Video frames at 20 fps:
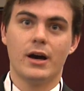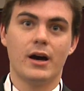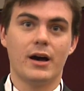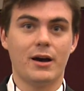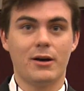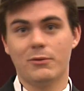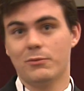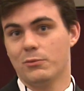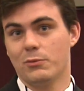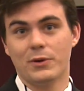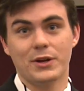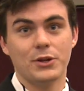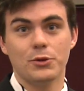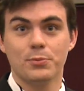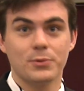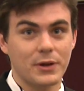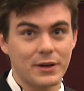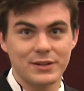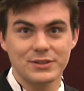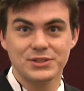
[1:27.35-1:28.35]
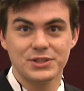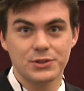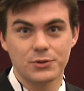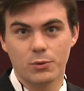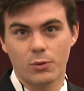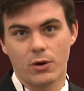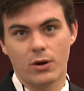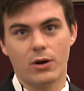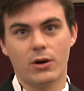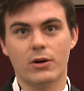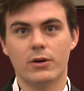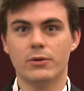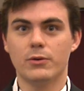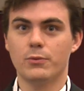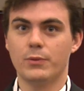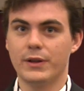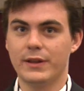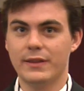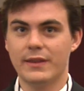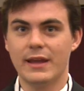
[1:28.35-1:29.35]
uh, what you plug into your wall
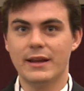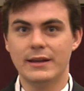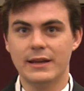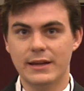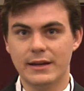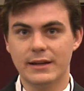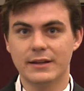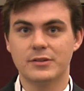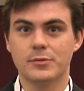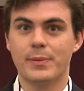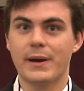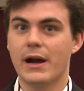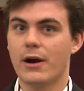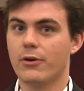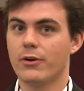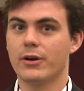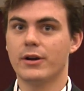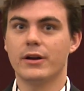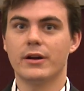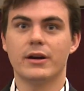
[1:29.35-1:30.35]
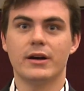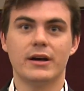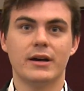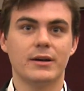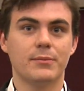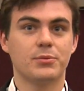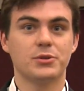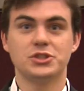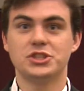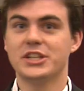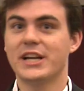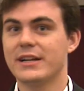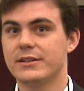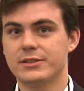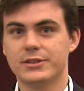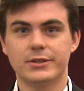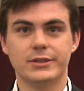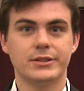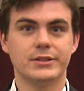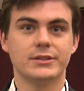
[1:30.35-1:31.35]
when they need it to power uh,
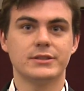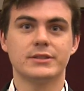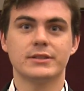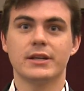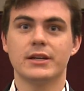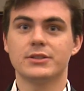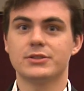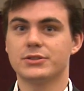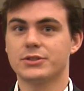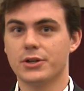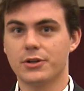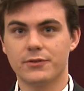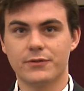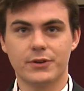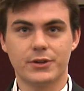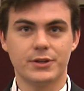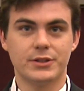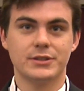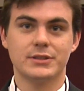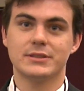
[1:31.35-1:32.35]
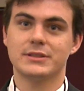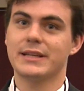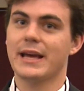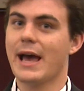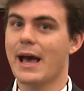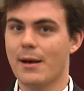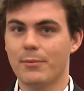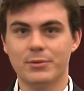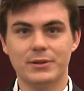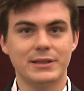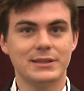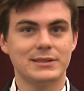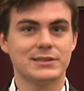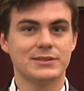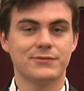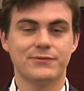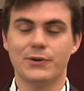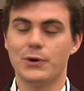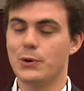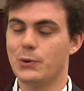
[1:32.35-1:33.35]
projectors, servers,
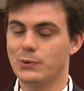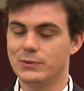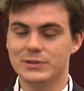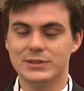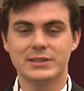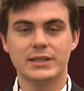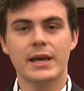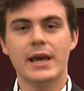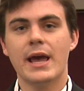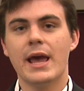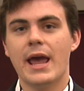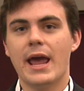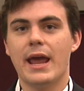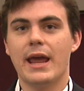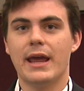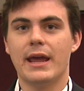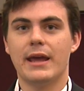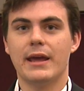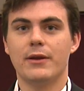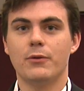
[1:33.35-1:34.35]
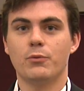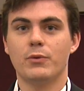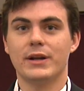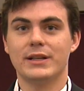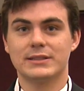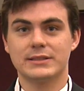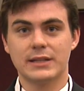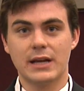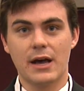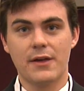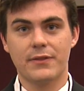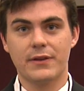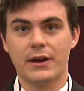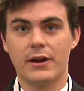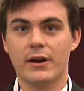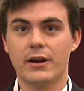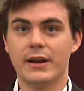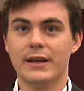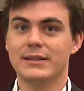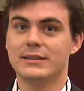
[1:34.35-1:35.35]
tablets, phones, and and when it's not
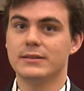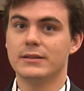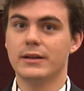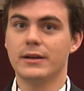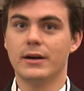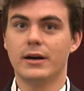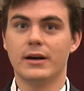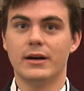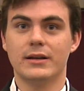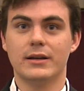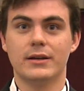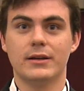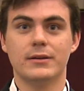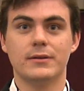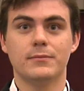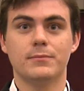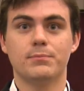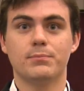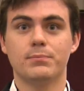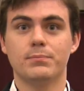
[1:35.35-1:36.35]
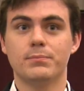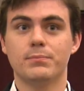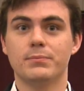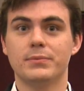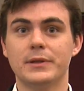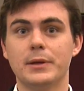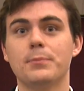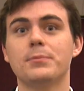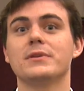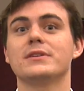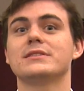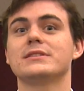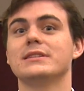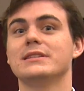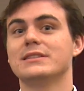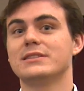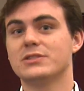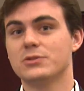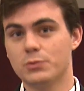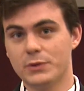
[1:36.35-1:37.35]
there, it uh,
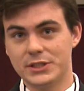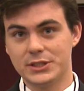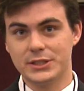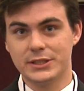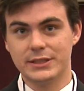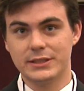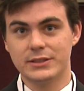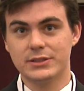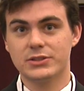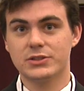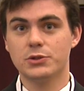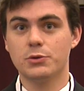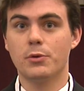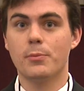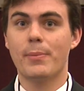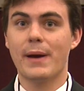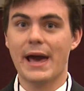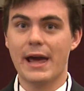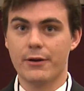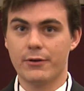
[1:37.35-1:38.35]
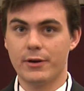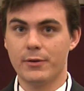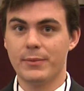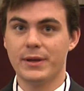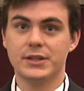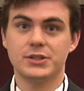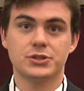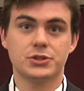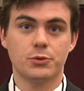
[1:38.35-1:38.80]
liplessly switches to a battery, making